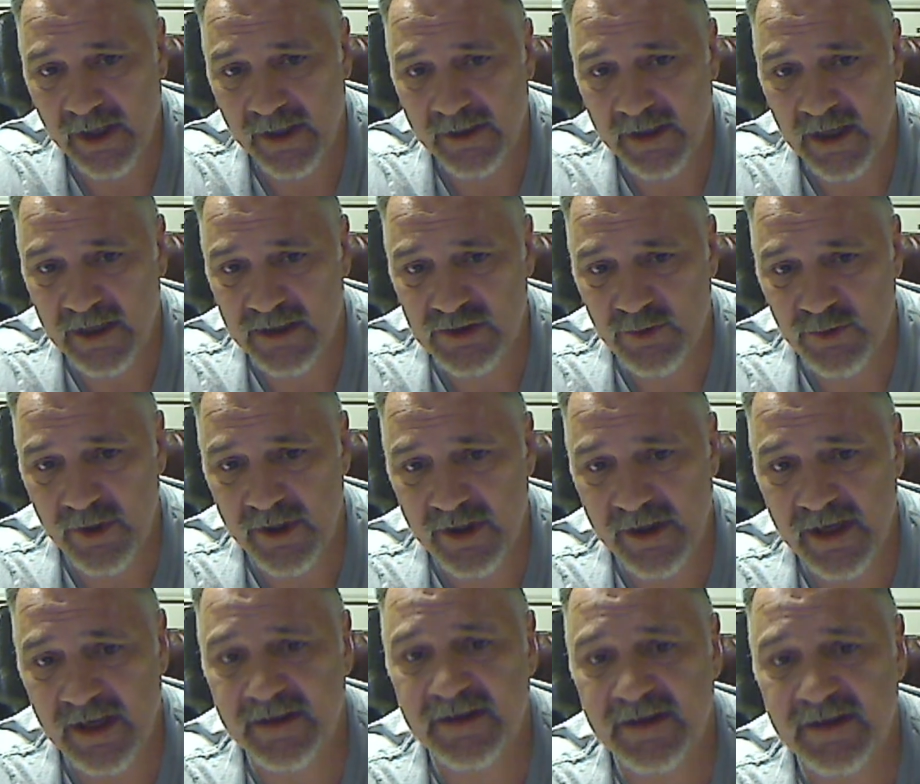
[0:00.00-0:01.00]
and that's where
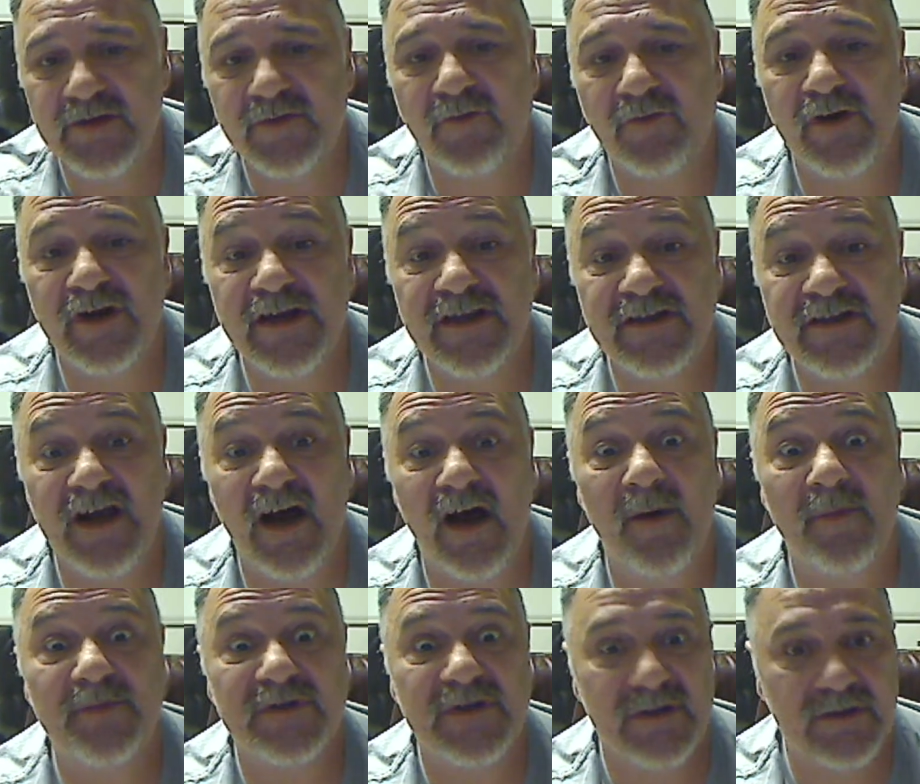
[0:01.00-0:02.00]
you get these freeze
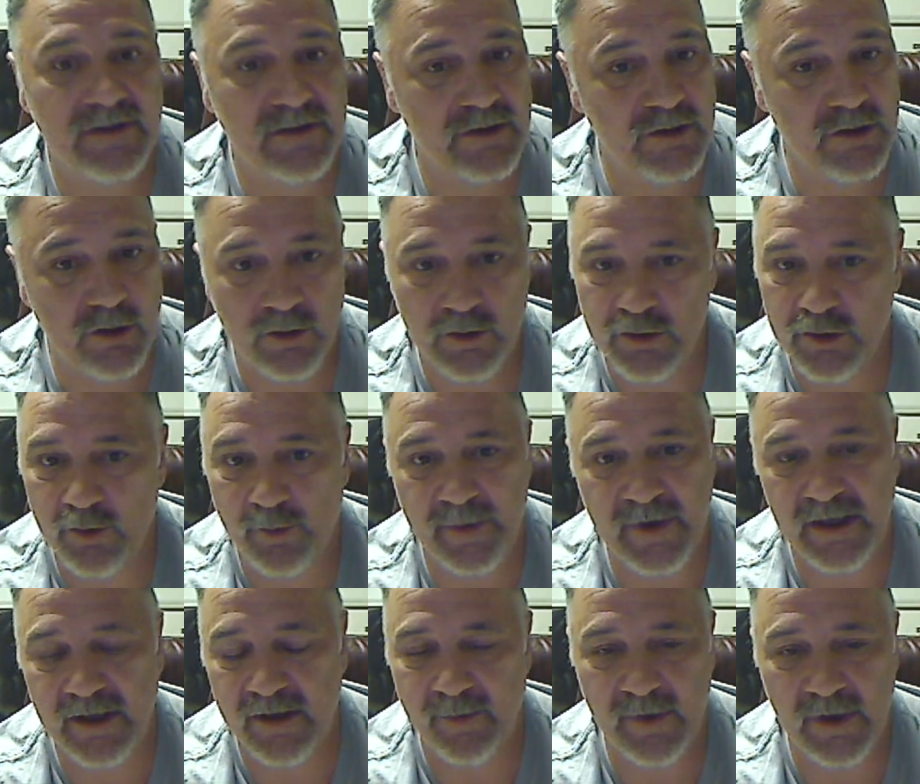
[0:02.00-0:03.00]
ups, and you'll
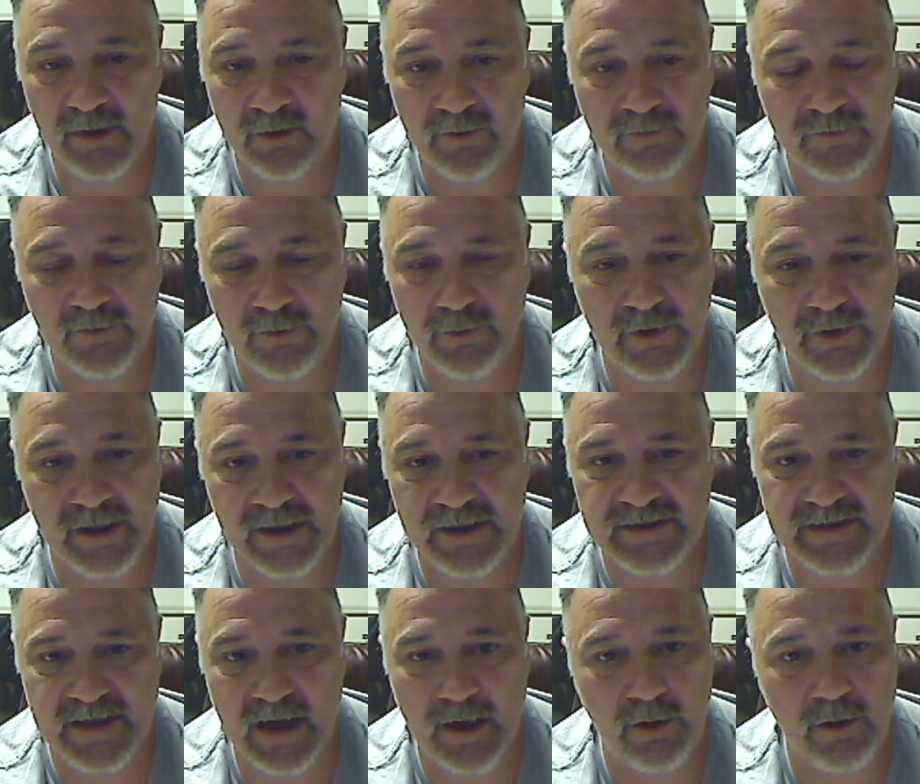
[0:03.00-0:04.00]
be in the middle of doing
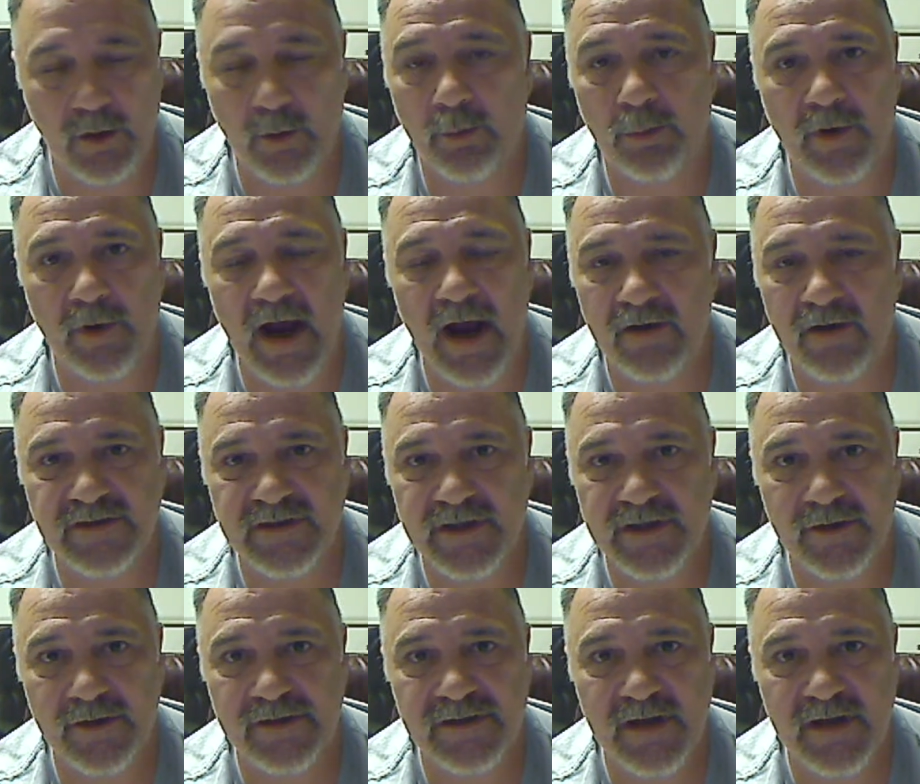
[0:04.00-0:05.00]
Excel or
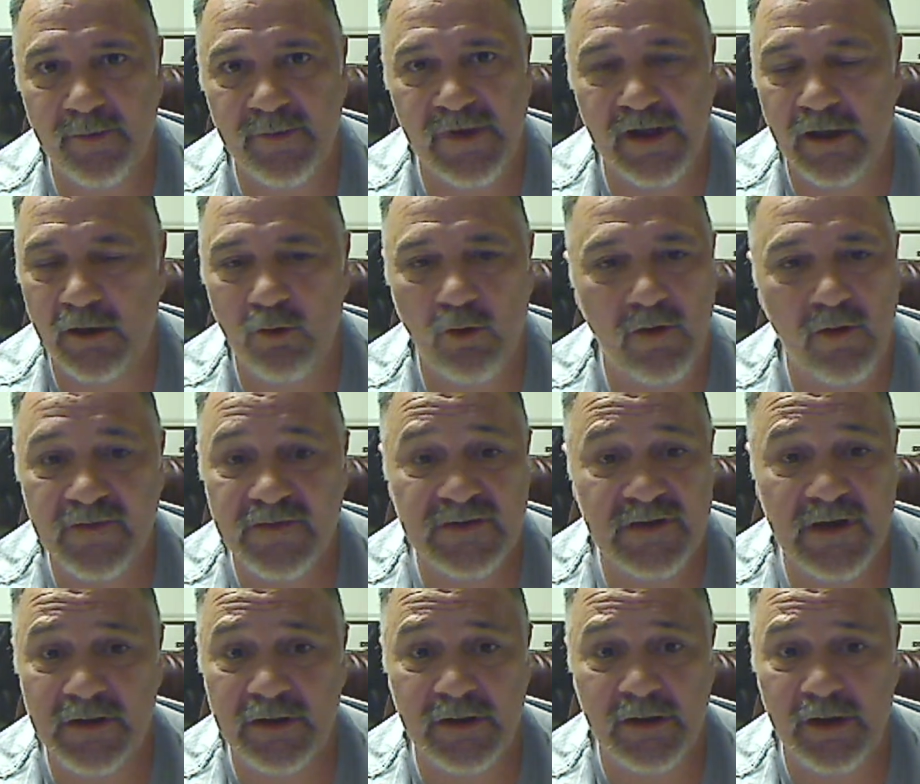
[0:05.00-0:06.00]
browsing or something, and all of a
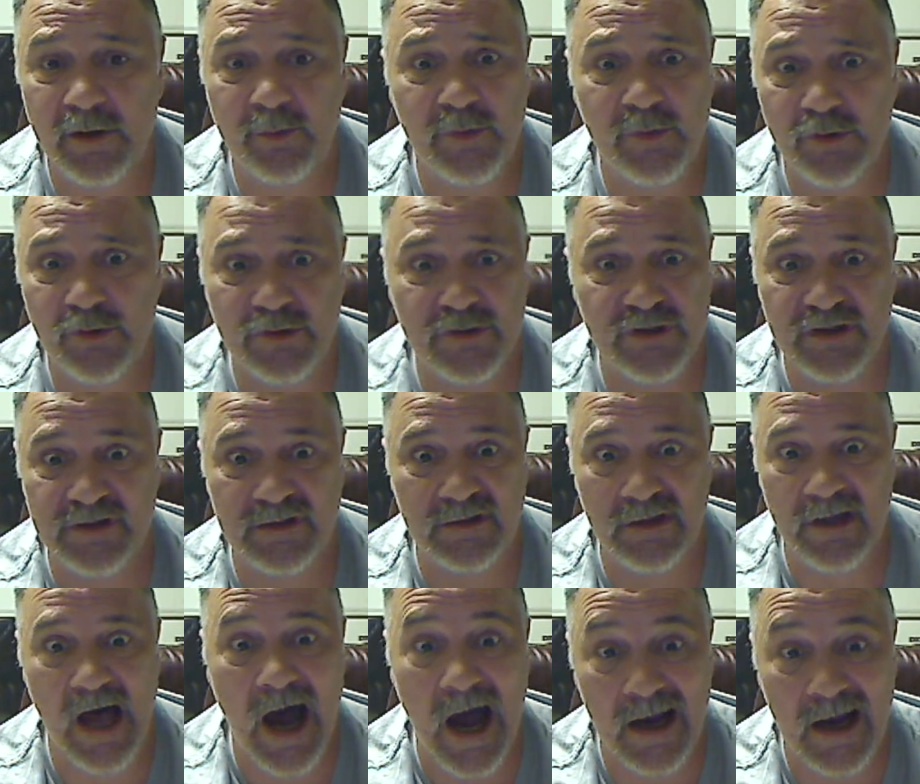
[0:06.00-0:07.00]
sudden the computer just
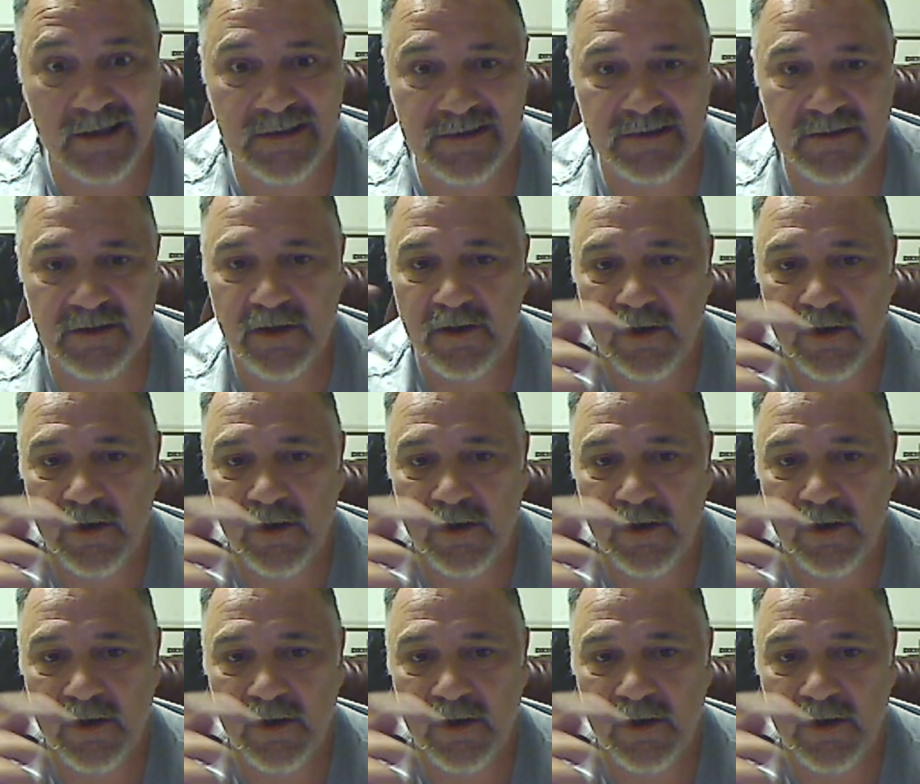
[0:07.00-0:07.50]
locks.